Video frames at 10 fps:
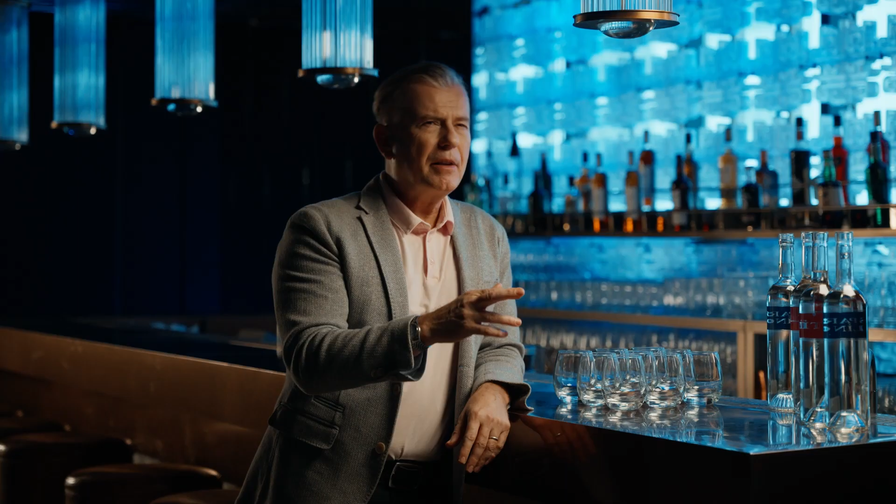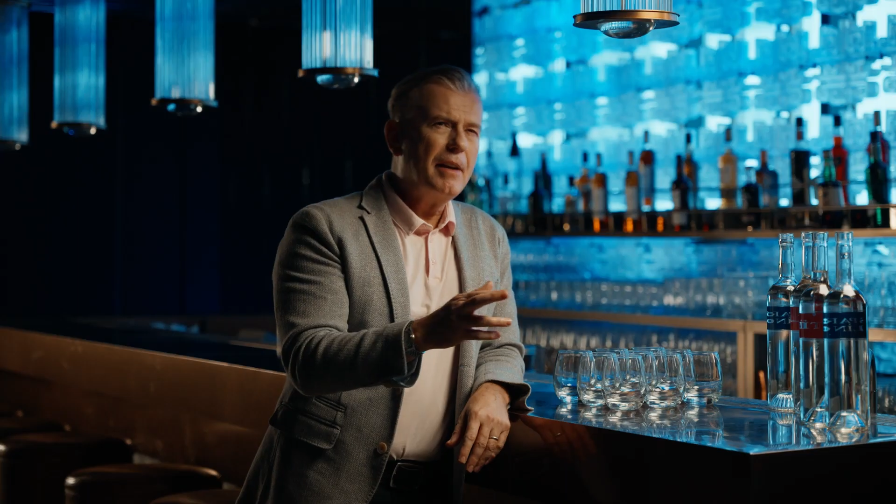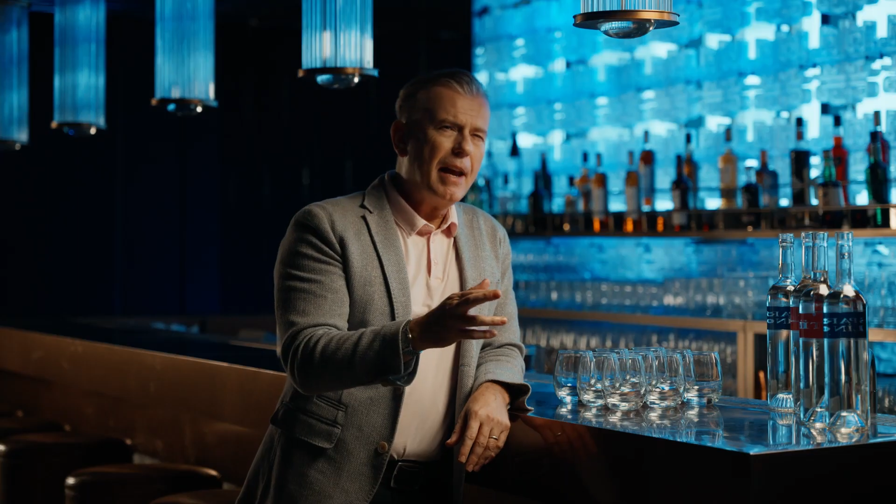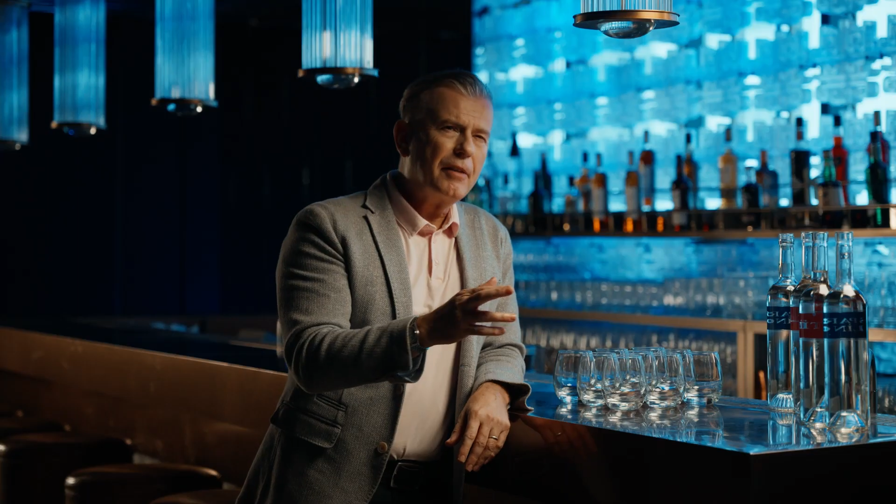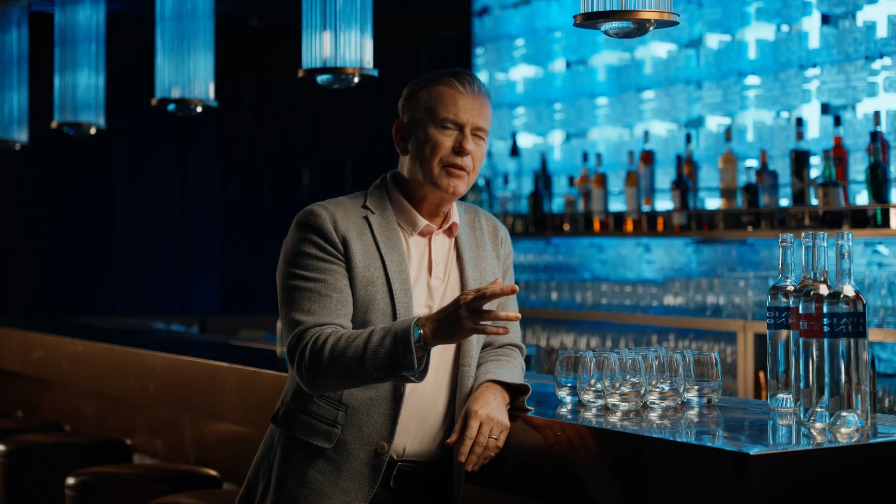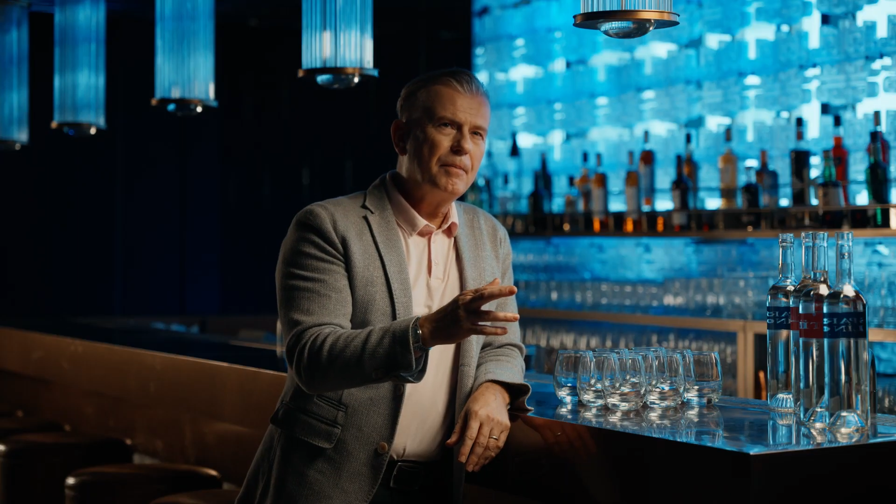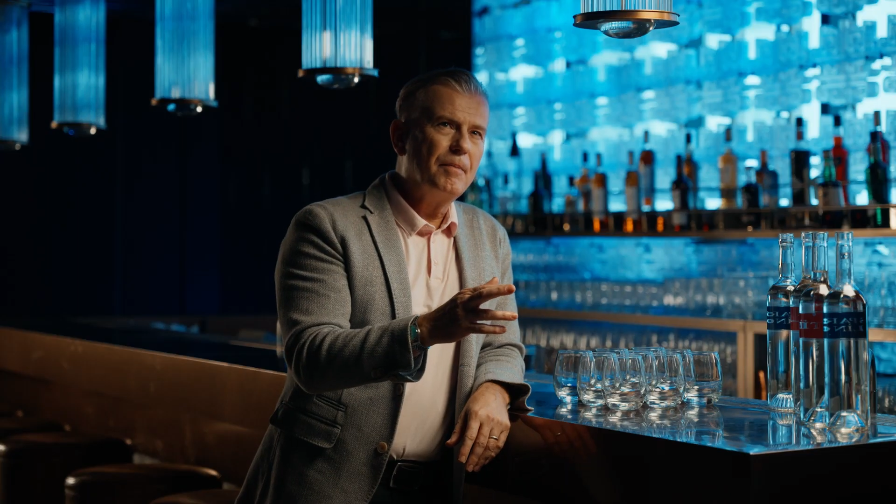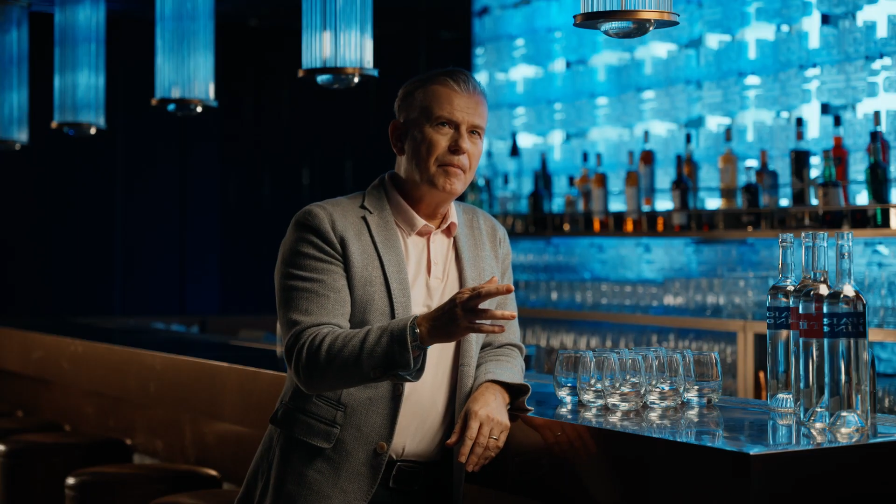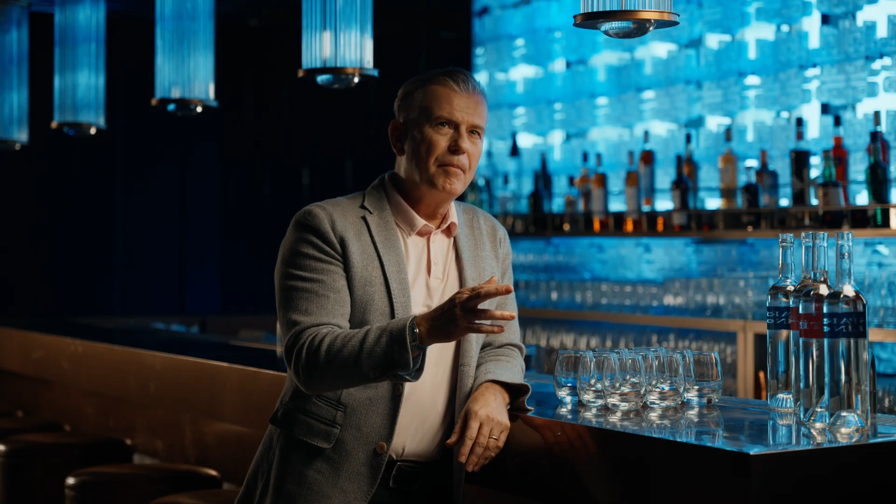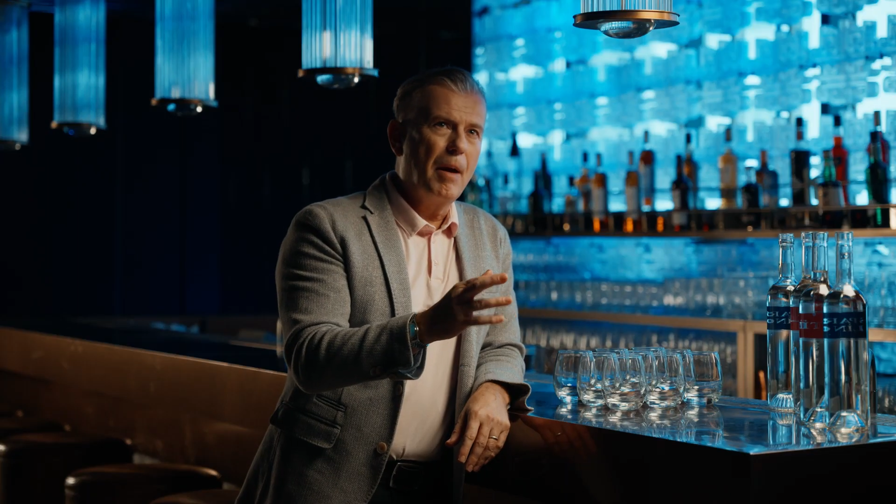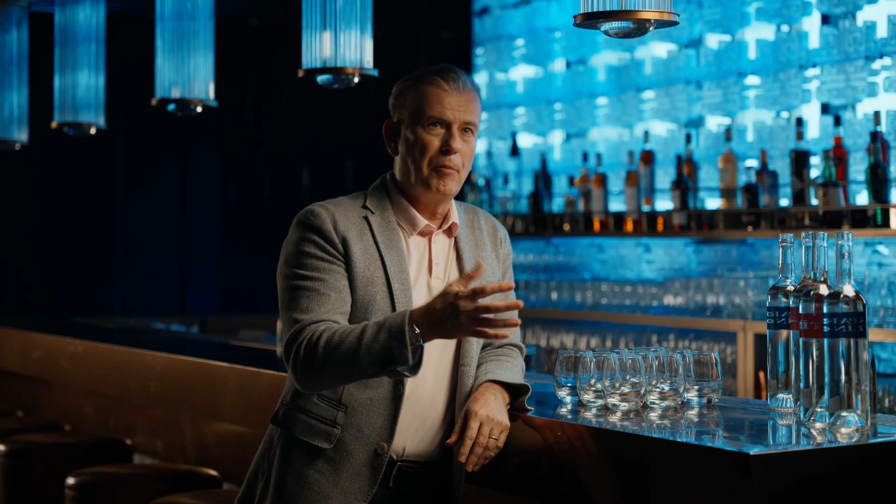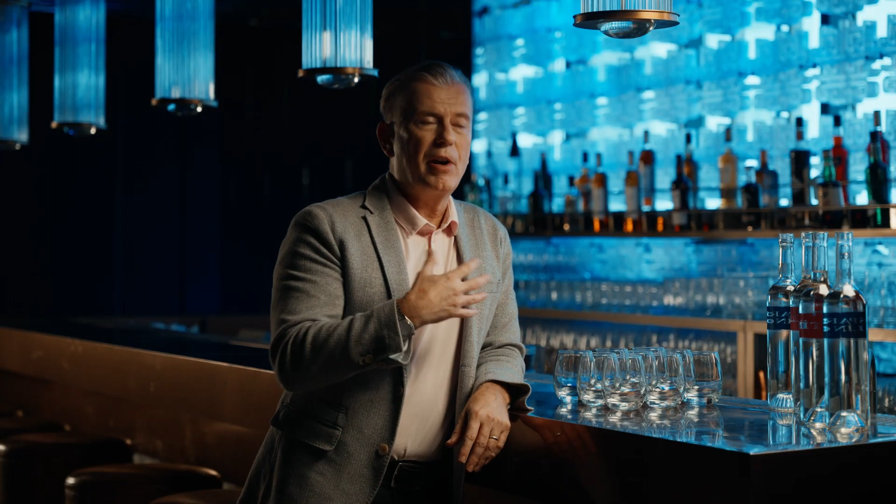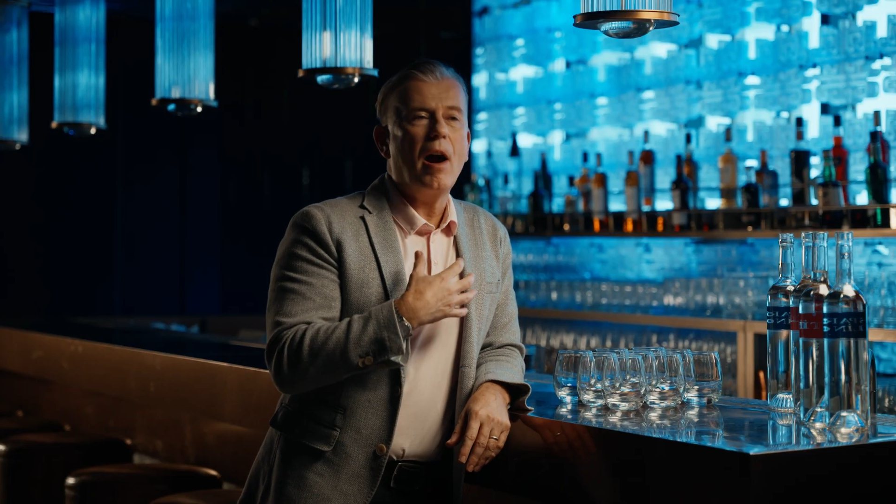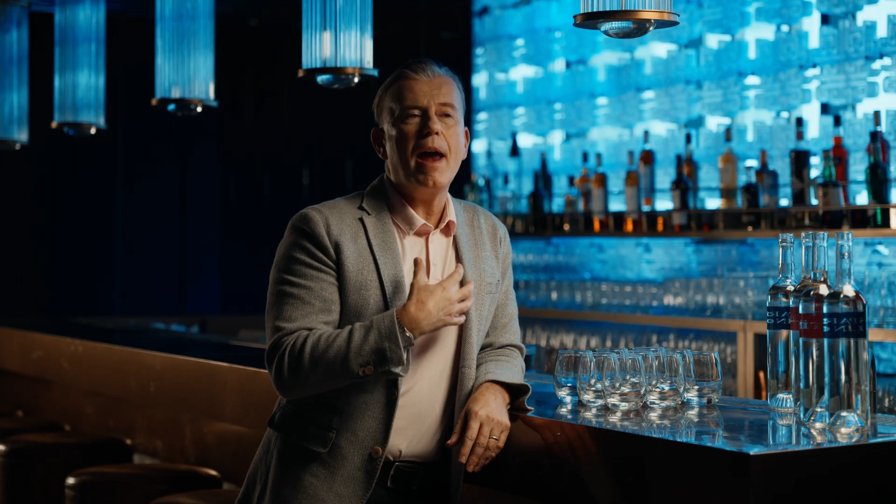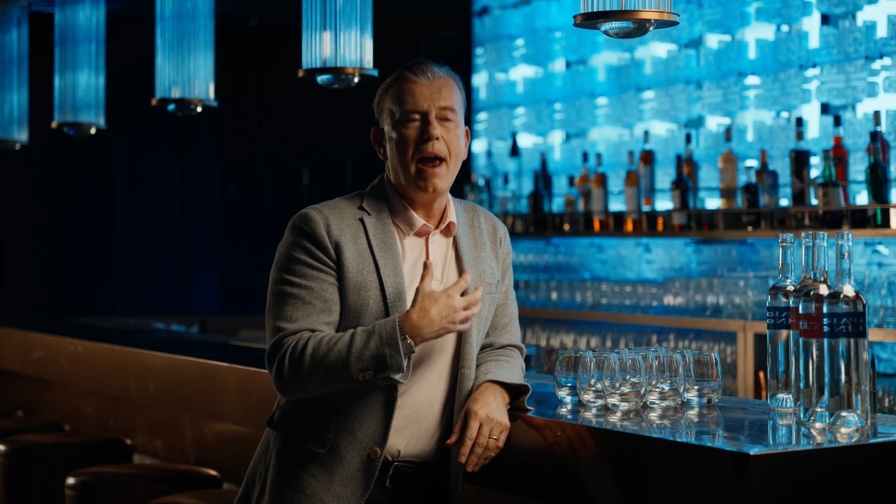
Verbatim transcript: The next memory I